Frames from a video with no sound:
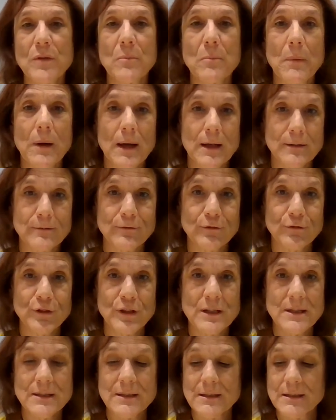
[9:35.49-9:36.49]

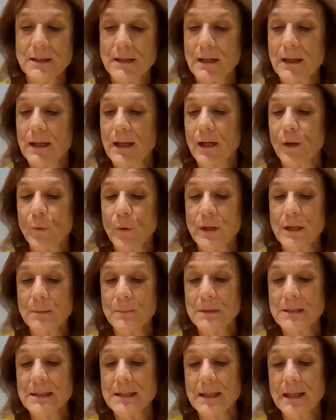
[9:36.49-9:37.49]
mindfulness,
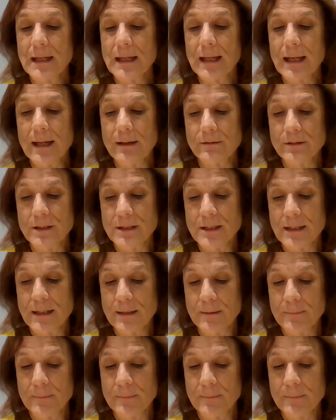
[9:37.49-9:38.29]
equanimity and clarity.